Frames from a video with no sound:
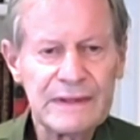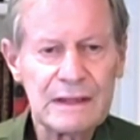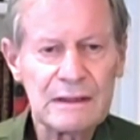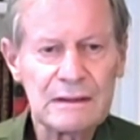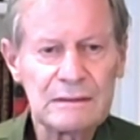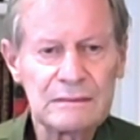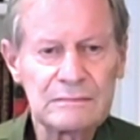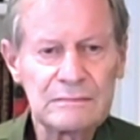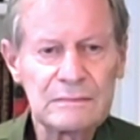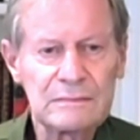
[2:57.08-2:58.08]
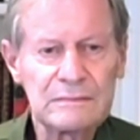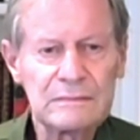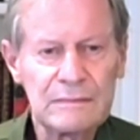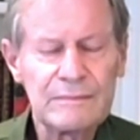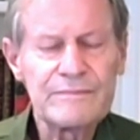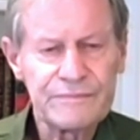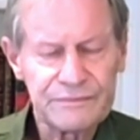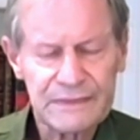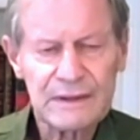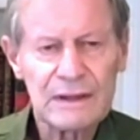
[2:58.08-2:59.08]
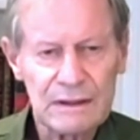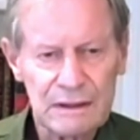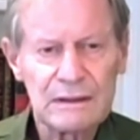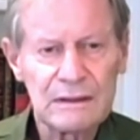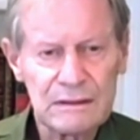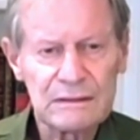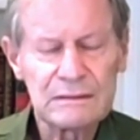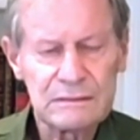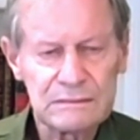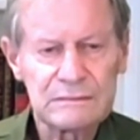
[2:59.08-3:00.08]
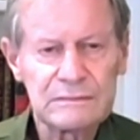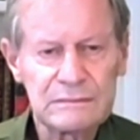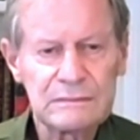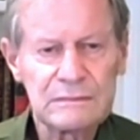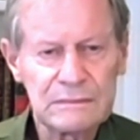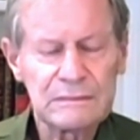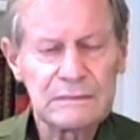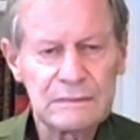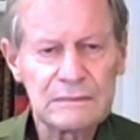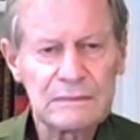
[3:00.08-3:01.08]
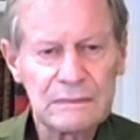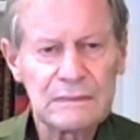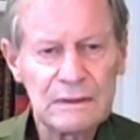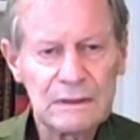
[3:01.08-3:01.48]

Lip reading: This person isn't speaking.